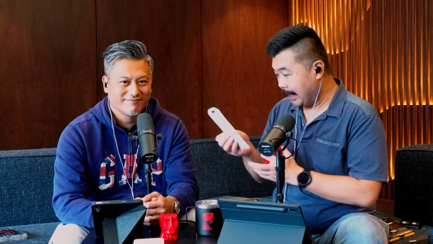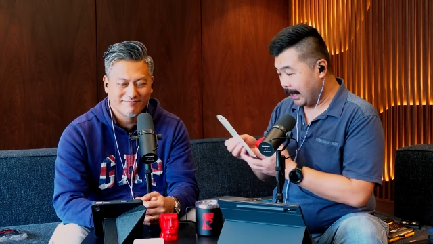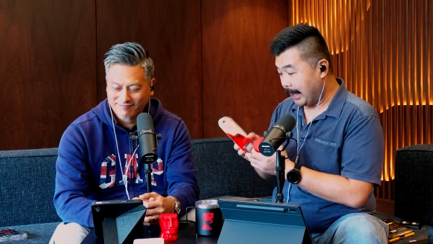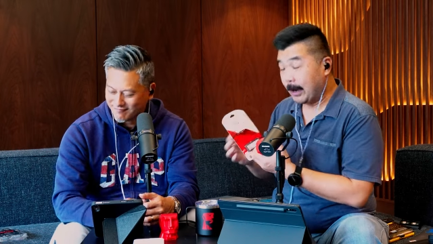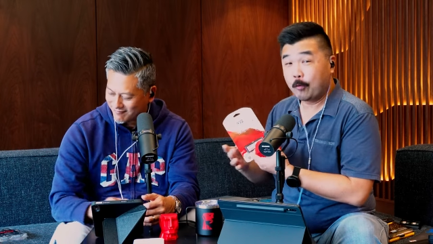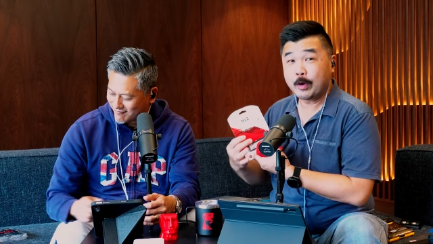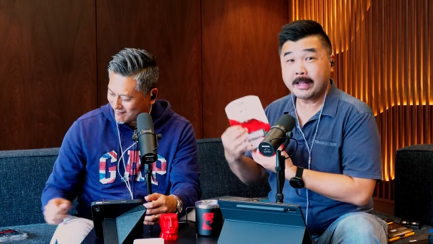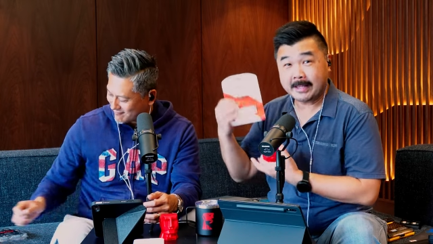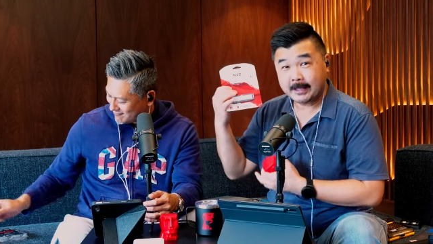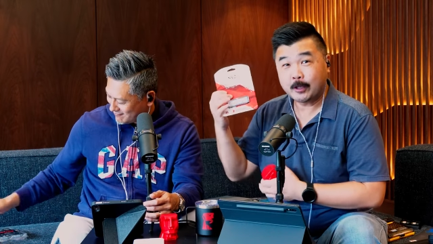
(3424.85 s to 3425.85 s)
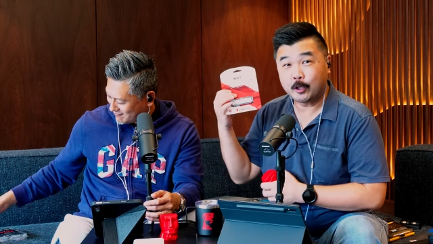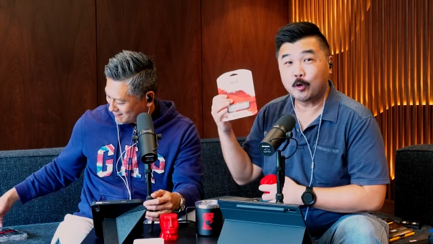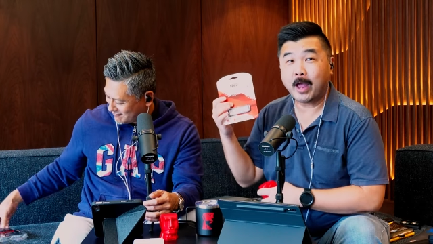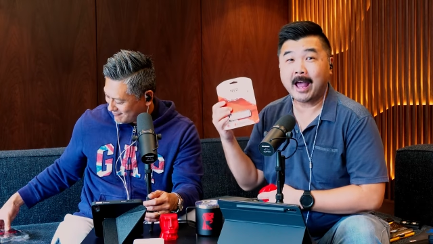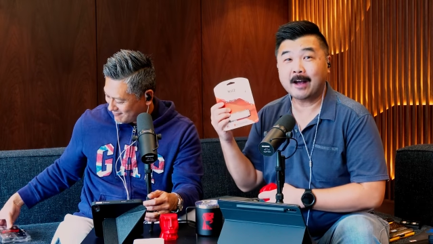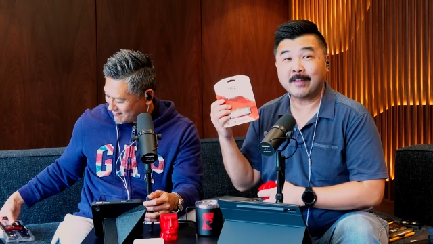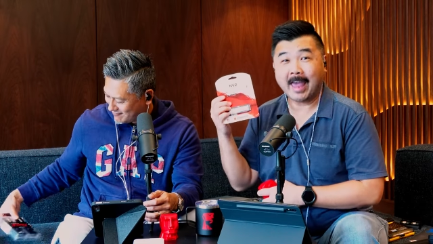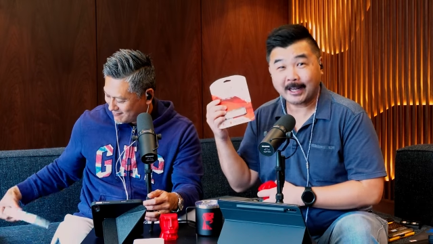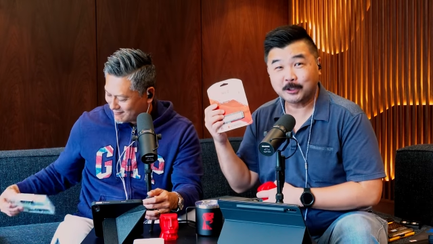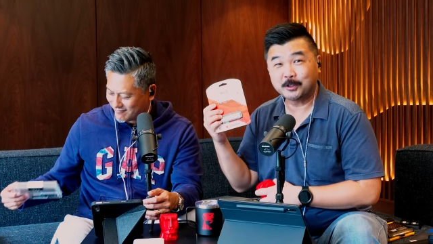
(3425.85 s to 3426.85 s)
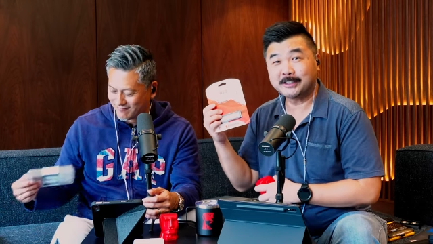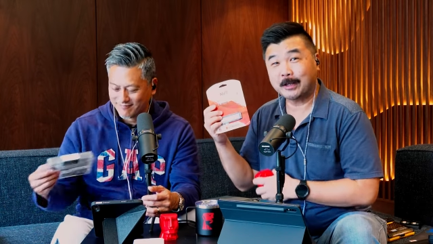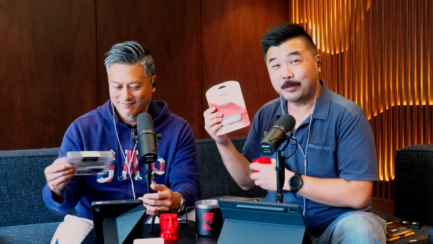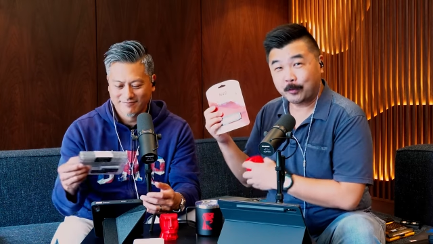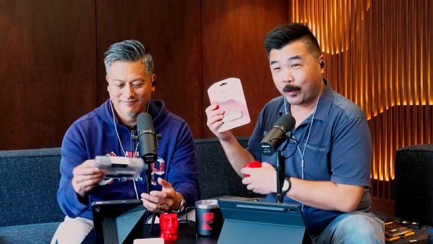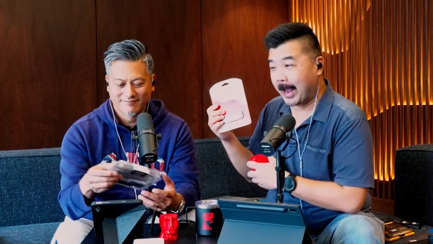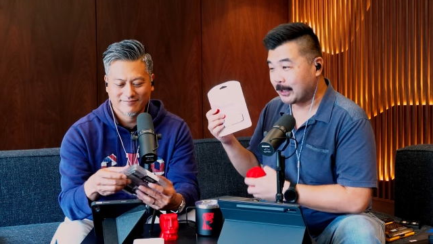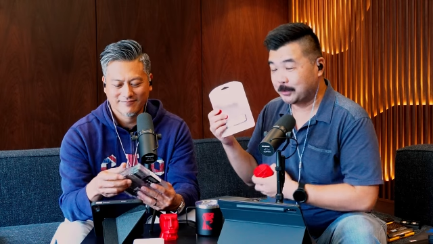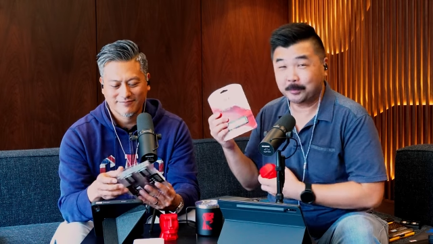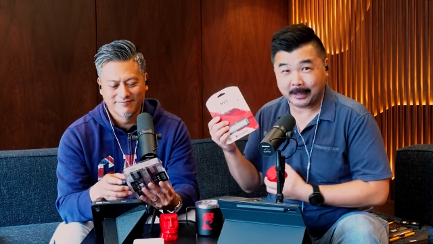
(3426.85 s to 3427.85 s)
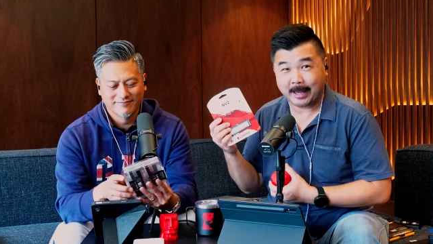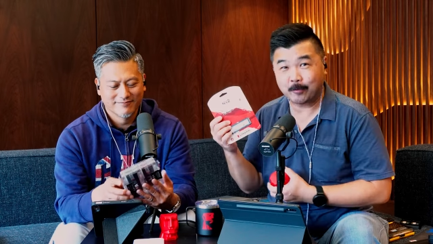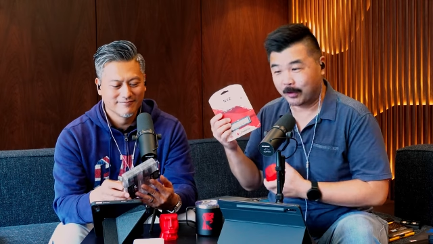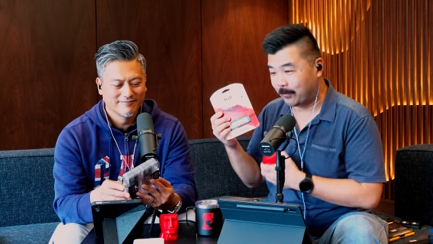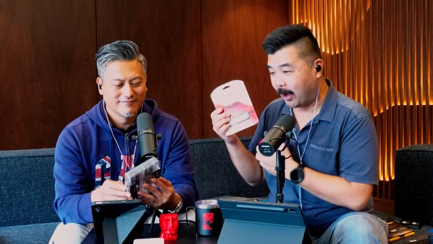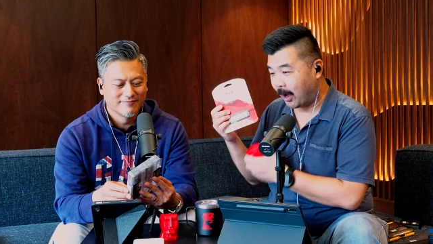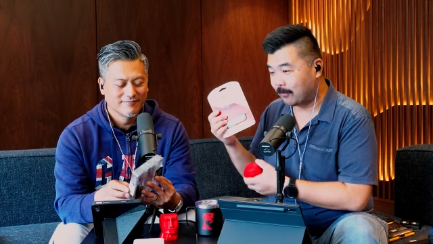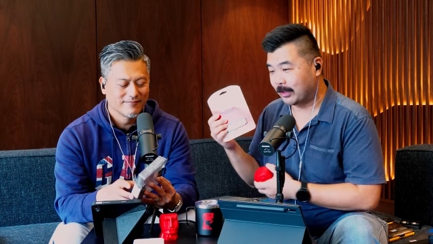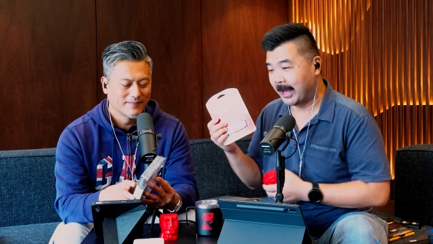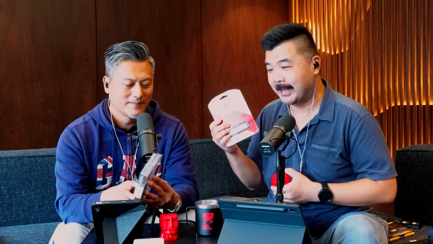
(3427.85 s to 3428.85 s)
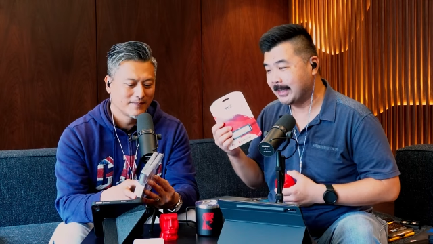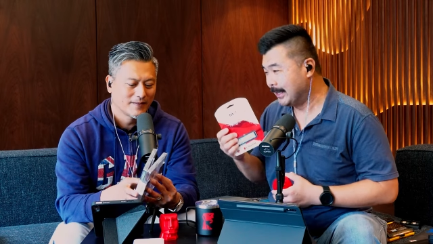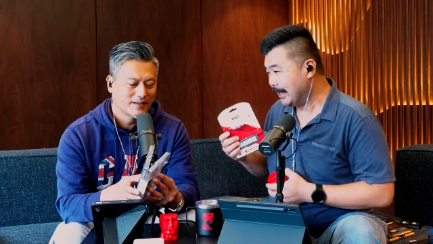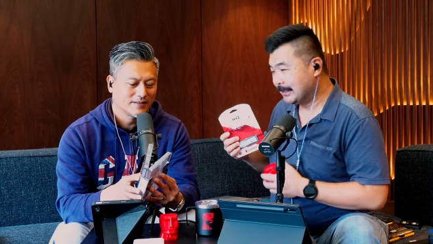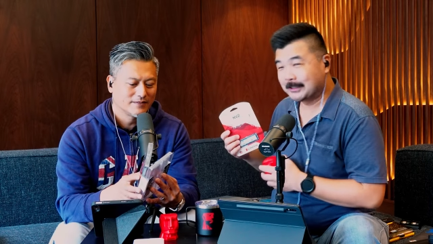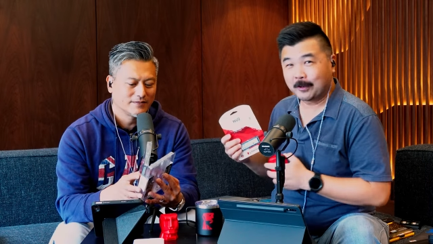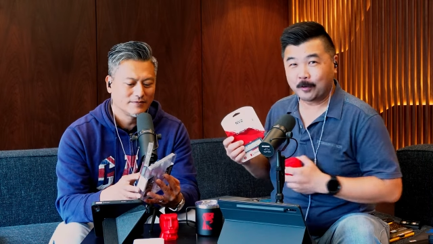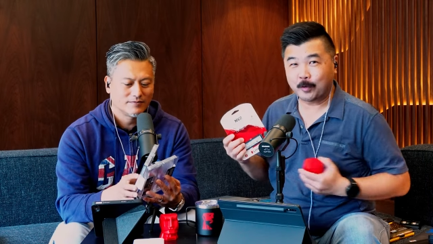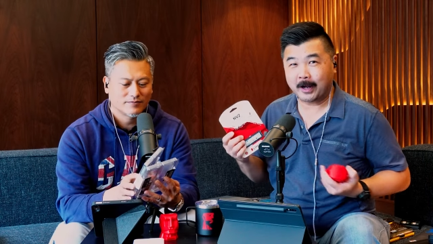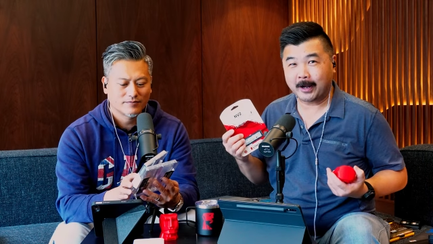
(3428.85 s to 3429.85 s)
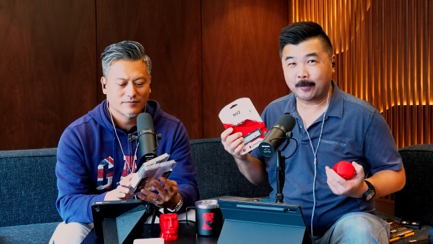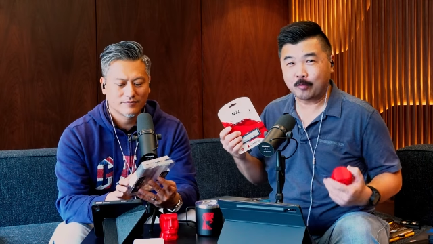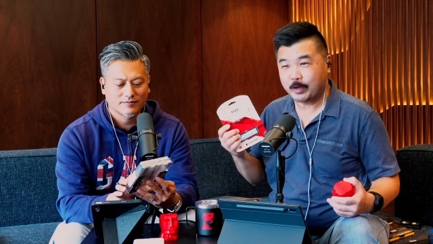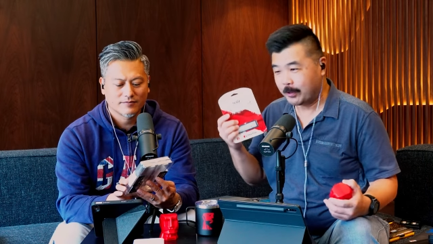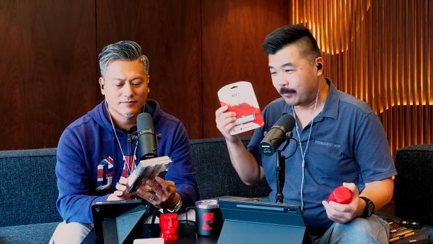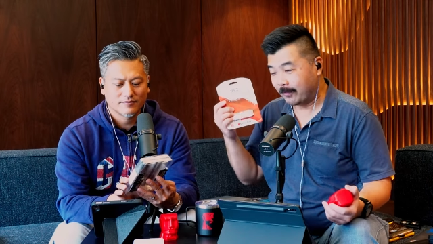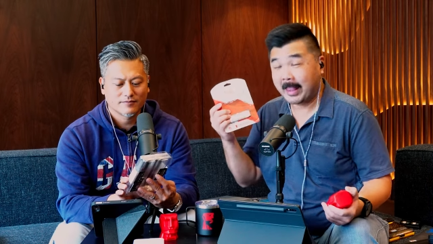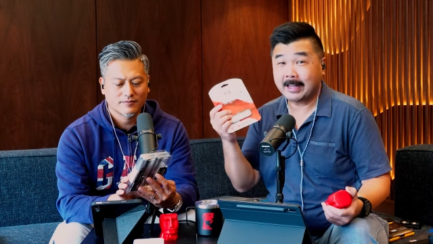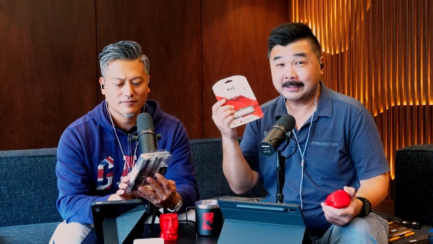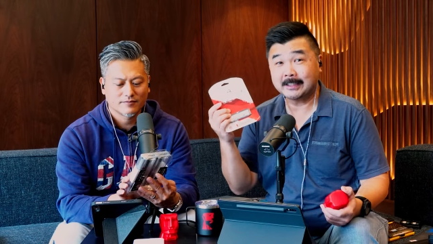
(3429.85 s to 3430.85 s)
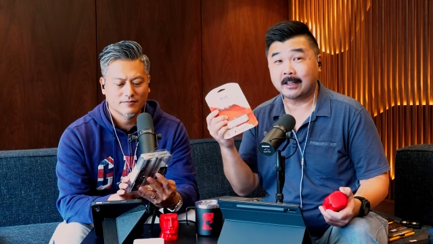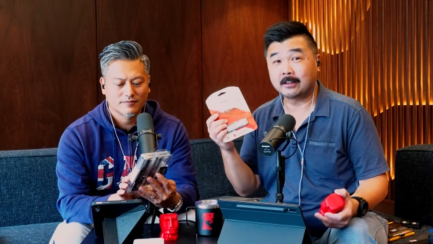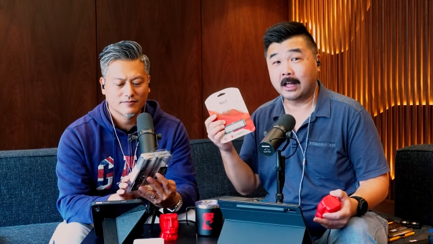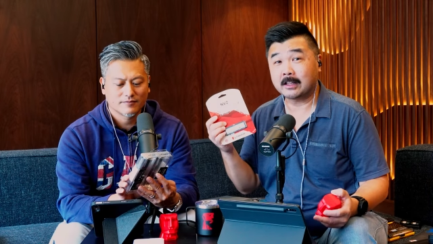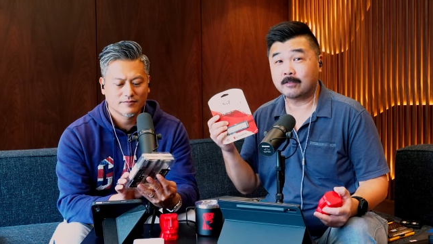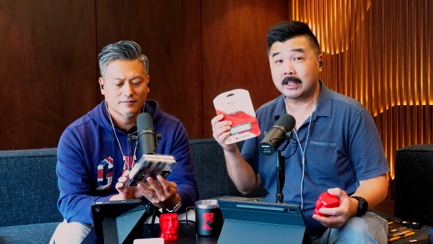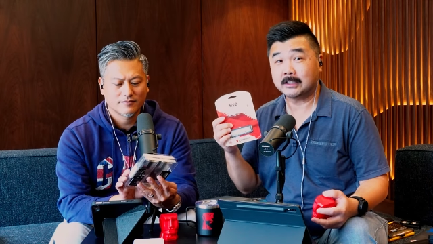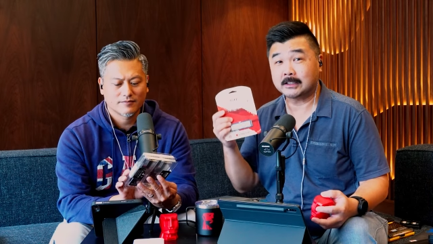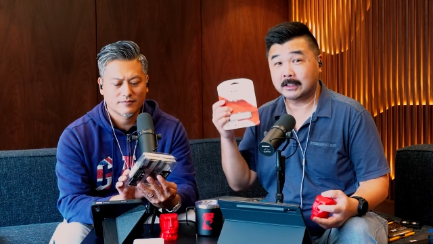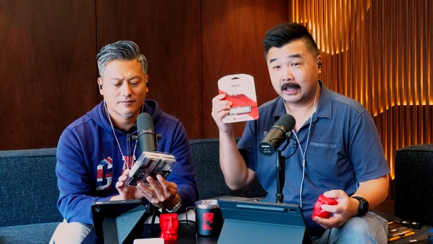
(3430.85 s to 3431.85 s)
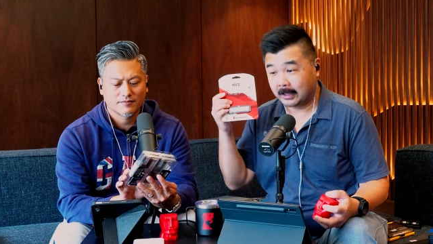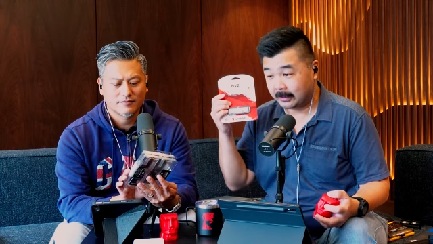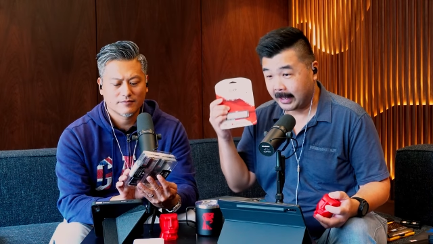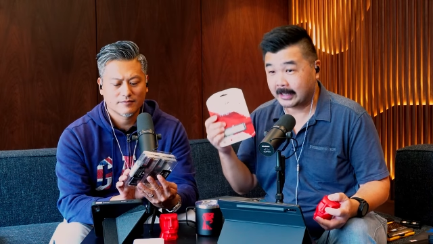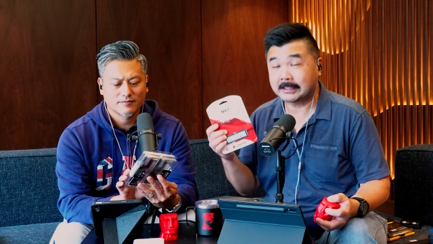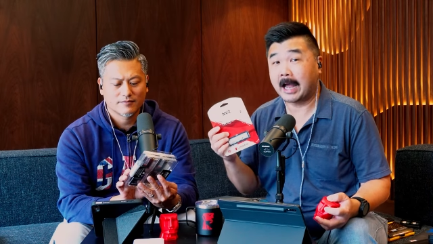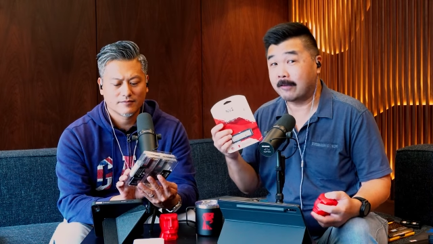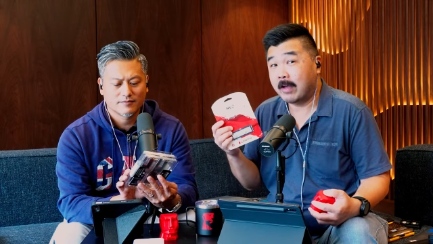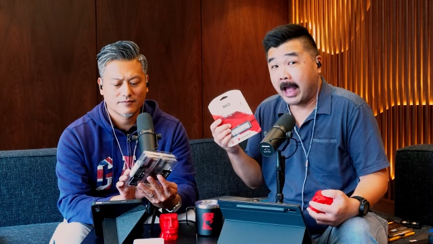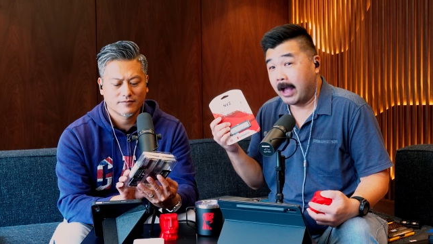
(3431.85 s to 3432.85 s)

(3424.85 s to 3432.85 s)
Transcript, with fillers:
Speaker 1: Uh, we do have extras that we were actually playing with offline. So uh, we've tested a lot of these uh, things. I've